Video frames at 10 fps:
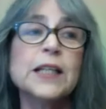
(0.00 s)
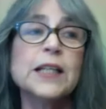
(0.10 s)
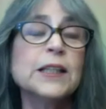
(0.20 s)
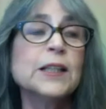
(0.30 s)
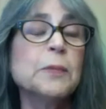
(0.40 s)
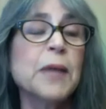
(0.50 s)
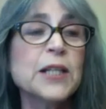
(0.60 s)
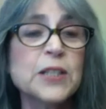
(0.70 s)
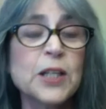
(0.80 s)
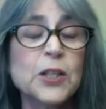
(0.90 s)
a little
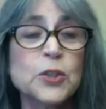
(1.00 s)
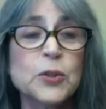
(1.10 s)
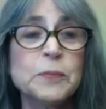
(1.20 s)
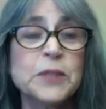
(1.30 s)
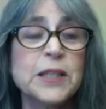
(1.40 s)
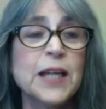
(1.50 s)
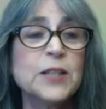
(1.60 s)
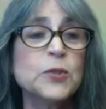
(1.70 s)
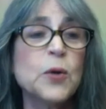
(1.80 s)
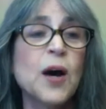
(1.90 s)
imaginary trip
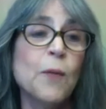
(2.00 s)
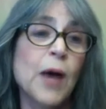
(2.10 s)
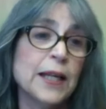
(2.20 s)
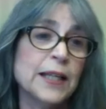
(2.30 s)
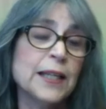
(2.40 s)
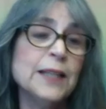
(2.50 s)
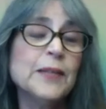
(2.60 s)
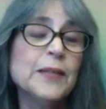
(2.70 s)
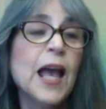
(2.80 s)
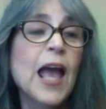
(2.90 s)
today to Hawaii.
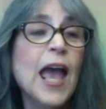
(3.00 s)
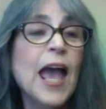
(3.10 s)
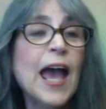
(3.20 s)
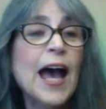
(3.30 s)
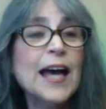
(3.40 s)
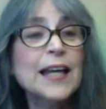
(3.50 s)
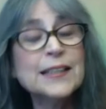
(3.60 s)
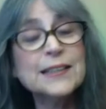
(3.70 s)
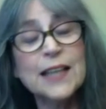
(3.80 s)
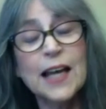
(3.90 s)

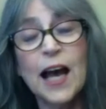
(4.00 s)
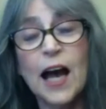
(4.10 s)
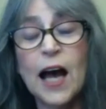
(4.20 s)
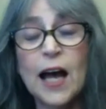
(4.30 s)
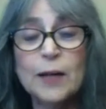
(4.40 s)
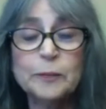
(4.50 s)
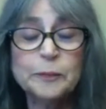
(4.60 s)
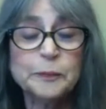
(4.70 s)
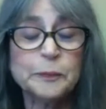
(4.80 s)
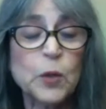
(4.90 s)
And
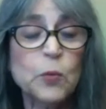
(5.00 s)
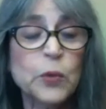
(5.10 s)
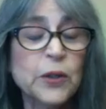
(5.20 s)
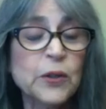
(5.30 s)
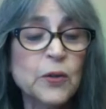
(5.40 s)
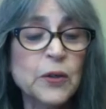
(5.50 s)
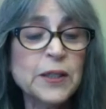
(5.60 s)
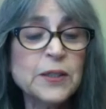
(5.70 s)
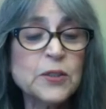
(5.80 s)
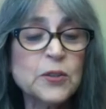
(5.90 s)
we are
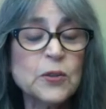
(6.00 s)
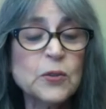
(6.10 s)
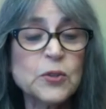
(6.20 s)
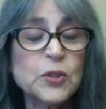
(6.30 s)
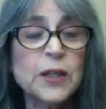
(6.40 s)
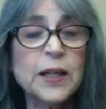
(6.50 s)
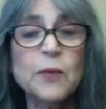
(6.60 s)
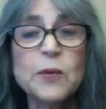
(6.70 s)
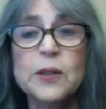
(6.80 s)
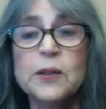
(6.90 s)
going to start
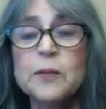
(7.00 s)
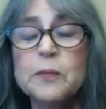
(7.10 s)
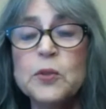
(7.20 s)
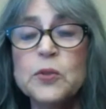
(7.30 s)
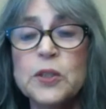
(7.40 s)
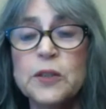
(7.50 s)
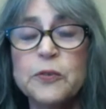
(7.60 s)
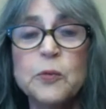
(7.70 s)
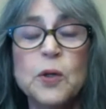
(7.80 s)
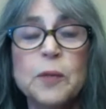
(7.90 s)
out with a little music
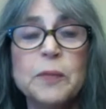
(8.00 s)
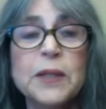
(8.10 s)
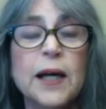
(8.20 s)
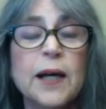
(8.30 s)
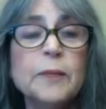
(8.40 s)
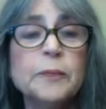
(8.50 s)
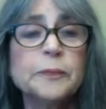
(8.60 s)
for warming up.